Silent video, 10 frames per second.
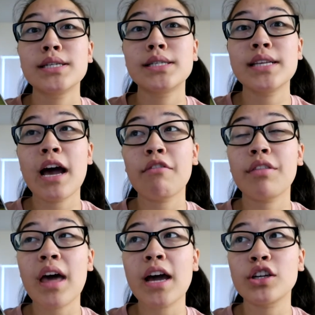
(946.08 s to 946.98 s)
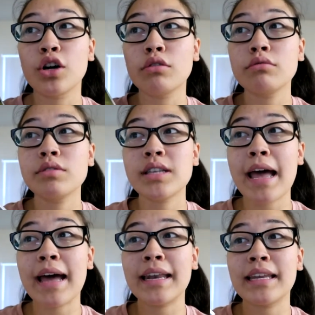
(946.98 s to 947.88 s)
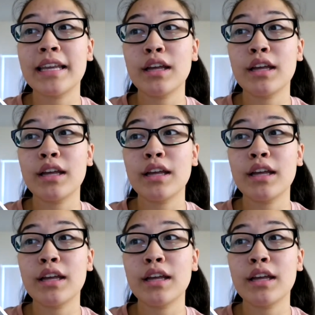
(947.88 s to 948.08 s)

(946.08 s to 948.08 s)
see how that goes, and